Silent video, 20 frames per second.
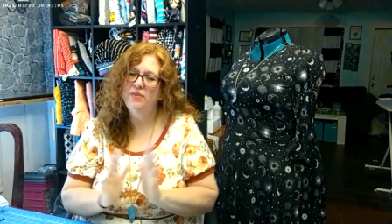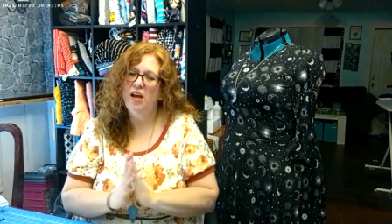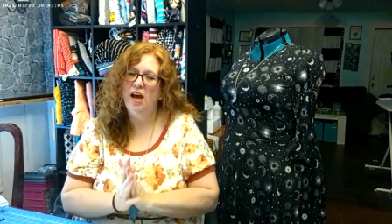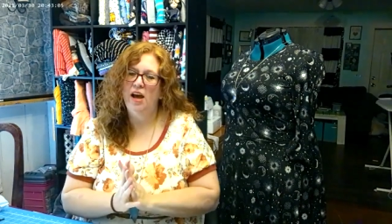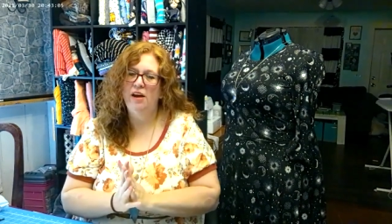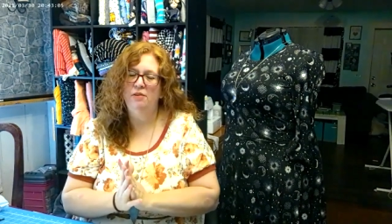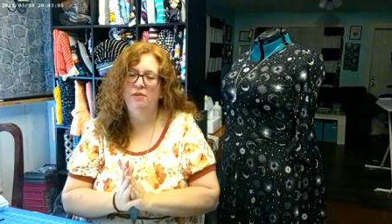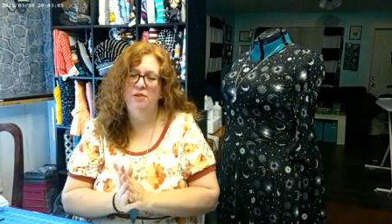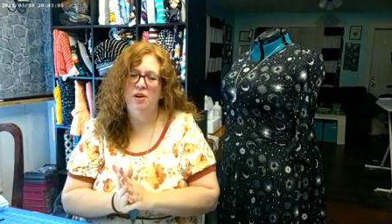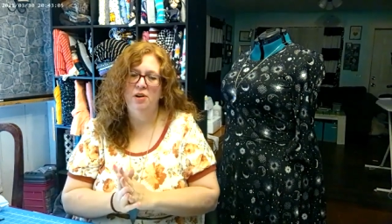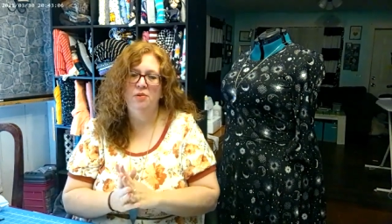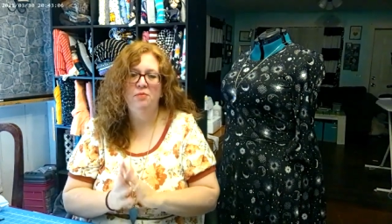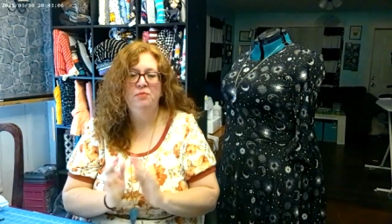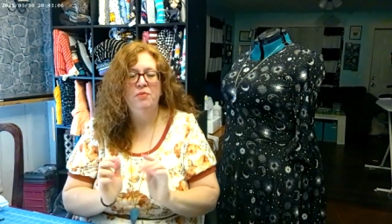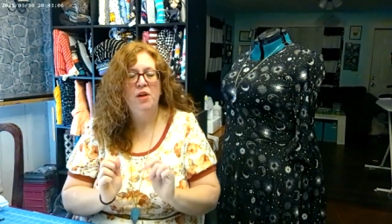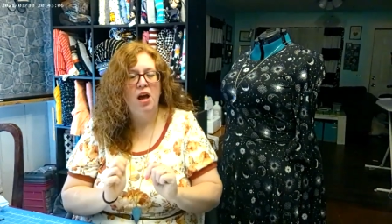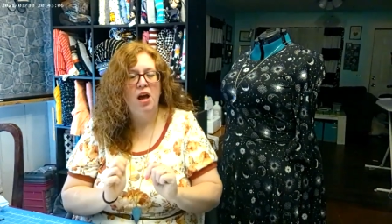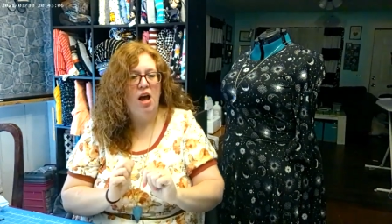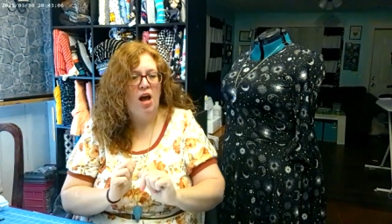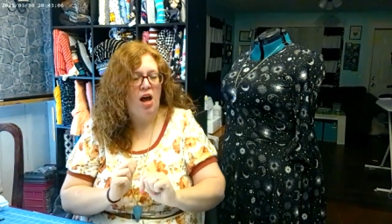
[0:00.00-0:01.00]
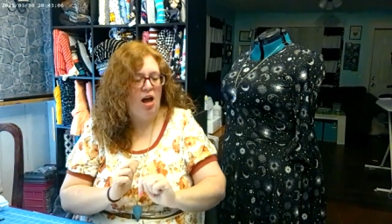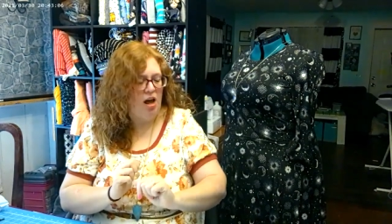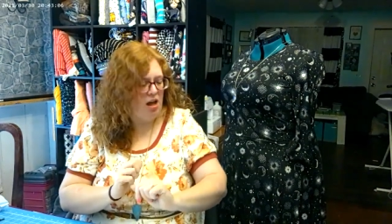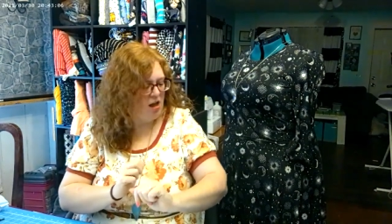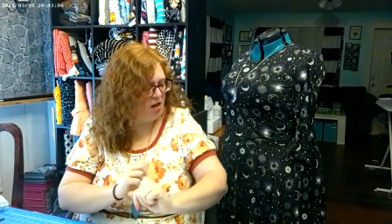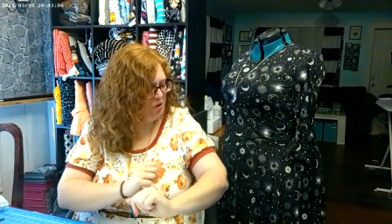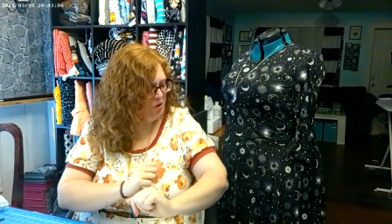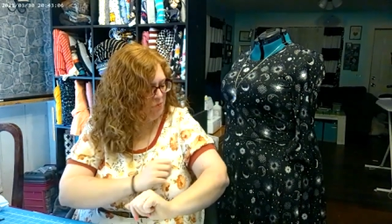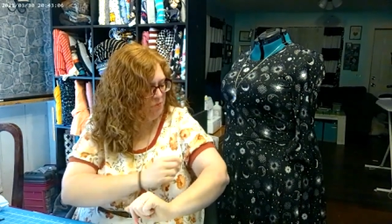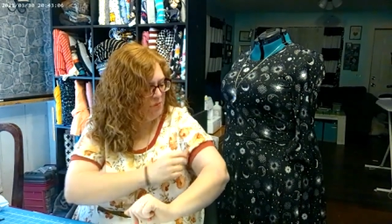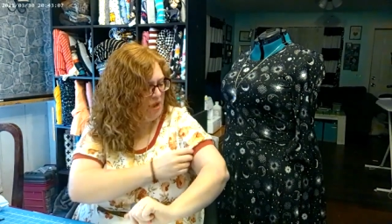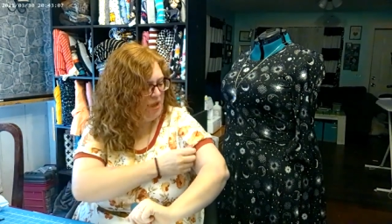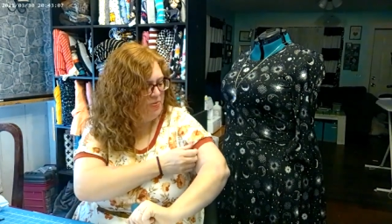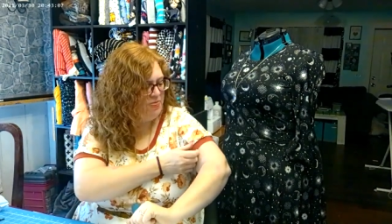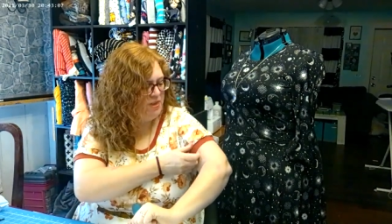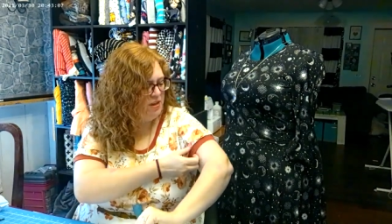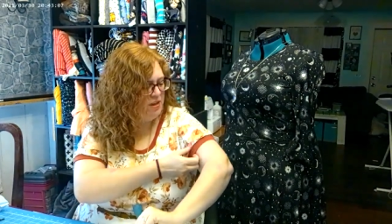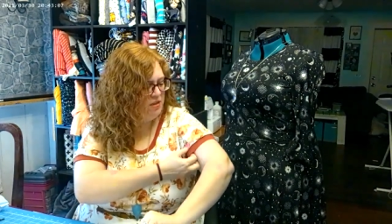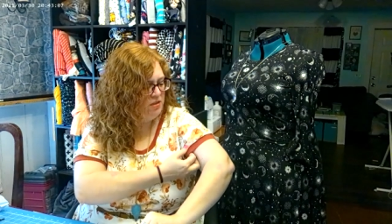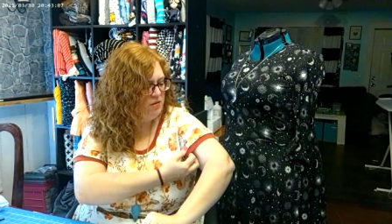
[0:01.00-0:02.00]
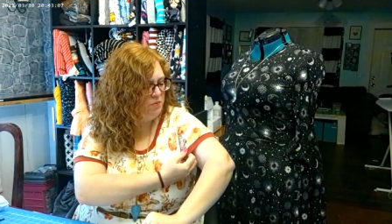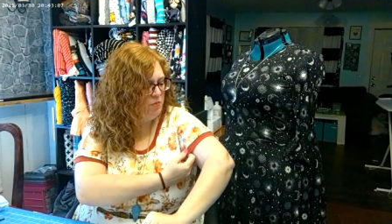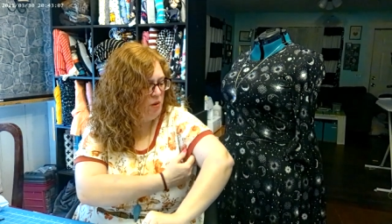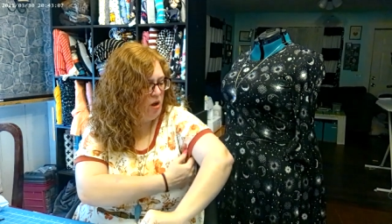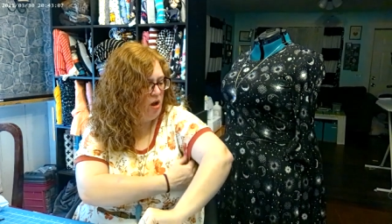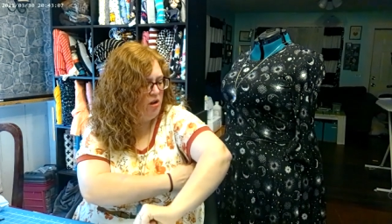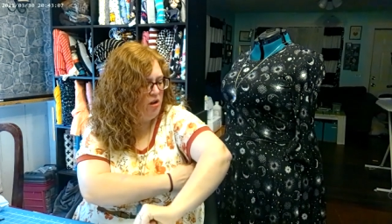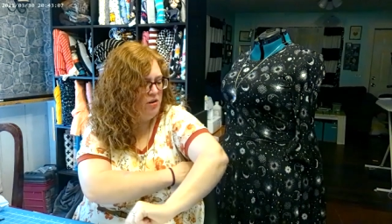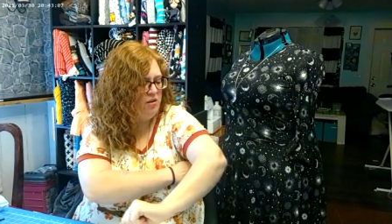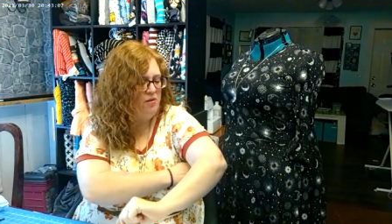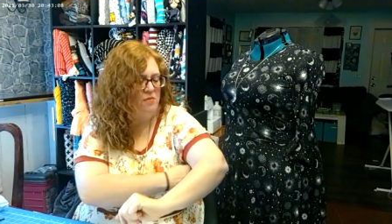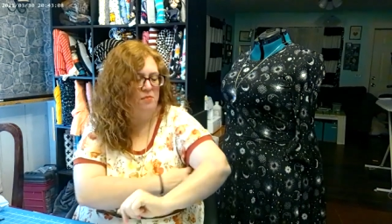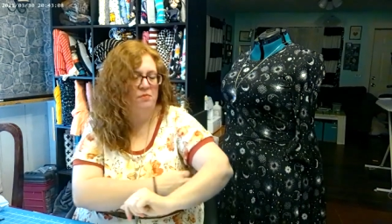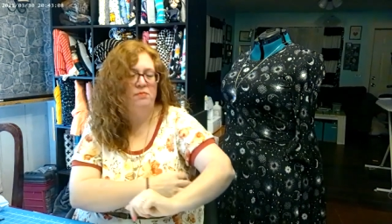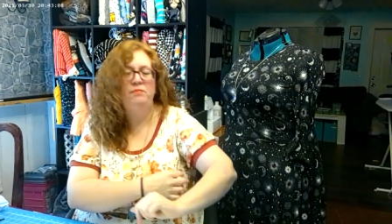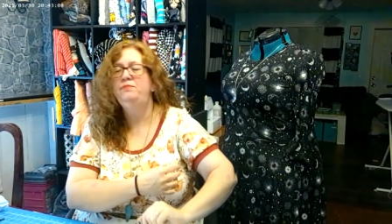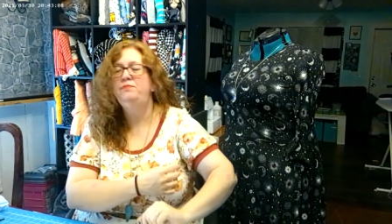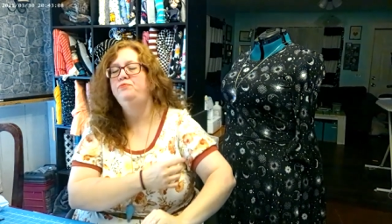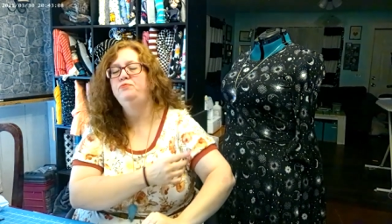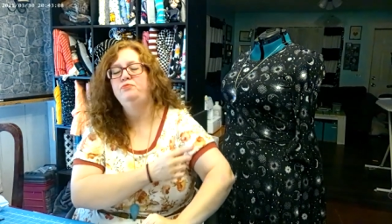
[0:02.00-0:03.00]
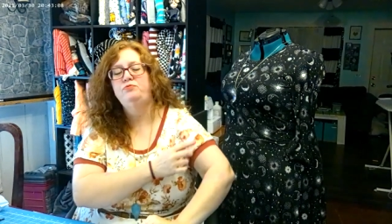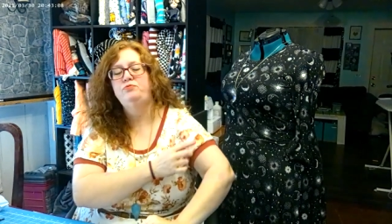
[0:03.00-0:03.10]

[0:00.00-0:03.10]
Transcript: I don't know. Um, and then the bottom,